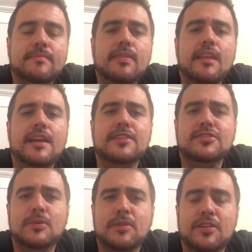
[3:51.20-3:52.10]
and they say
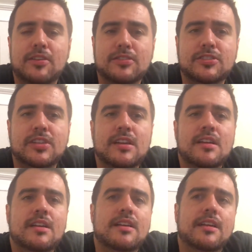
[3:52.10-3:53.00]
one an orange,
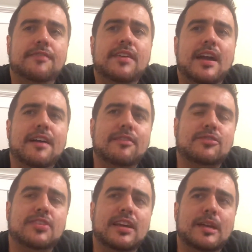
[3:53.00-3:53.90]
if they have it, I'll
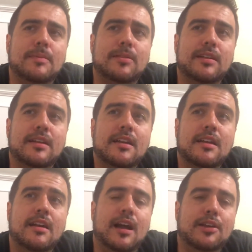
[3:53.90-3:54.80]
take it. But like
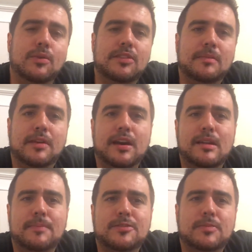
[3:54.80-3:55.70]
I don't want them cutting
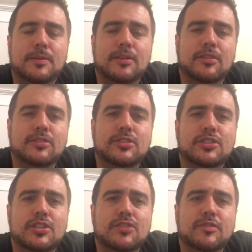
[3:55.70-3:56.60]
up an orange
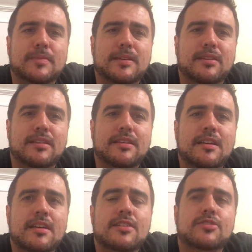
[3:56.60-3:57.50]
just for me. Like
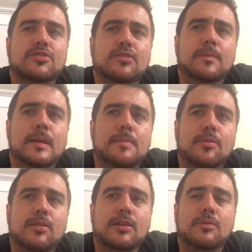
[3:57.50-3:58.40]
certain
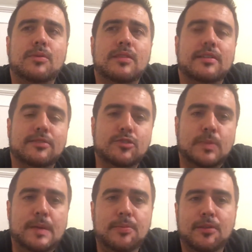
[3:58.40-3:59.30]
people there's
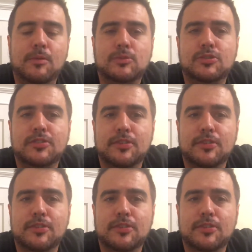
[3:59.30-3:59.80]
people that won't drink their